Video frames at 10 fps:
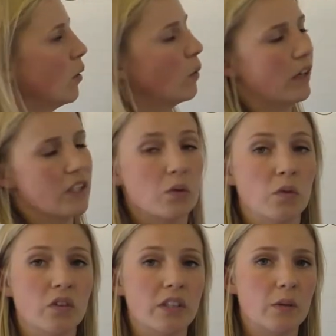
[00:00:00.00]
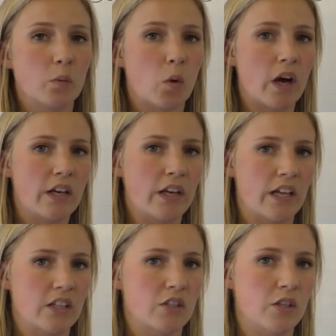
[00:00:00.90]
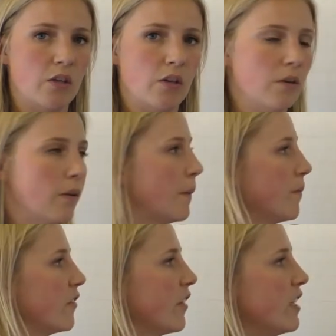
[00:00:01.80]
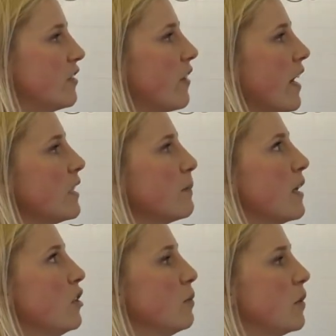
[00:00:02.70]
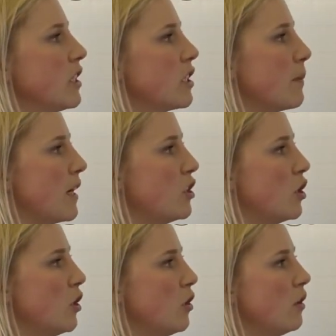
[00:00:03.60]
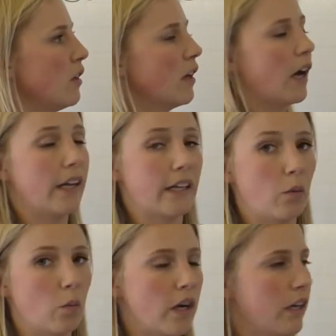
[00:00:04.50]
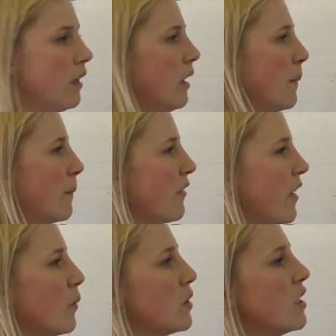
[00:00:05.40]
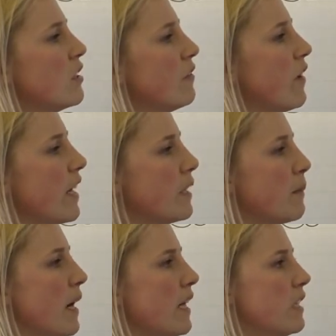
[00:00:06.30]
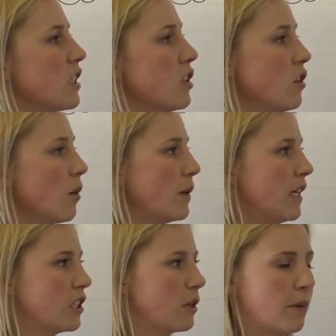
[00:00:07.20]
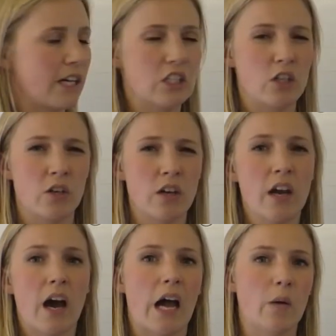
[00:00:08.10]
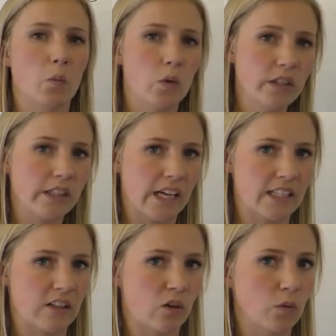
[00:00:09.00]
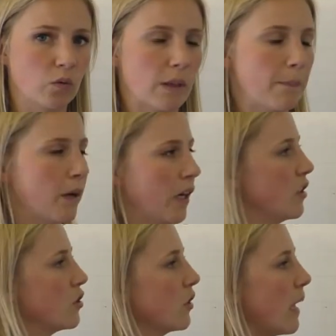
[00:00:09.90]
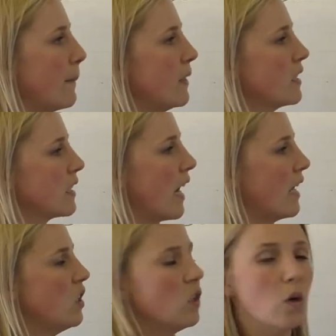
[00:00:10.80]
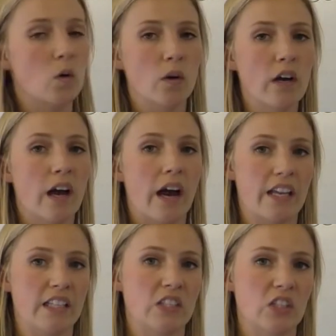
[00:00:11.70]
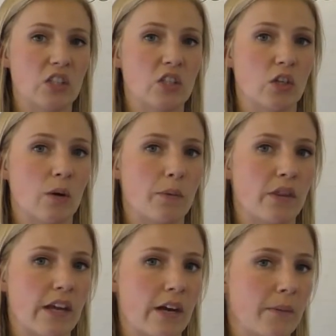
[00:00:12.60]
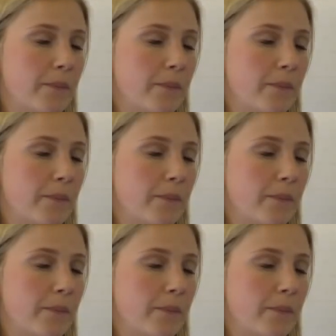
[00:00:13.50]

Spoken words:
Well, it's only 1 and 2. If I divide my numerator by 2, I get 1. But if I was to divide my denominator by 2, I wouldn't get a whole number. So that means that I know I need to stop there.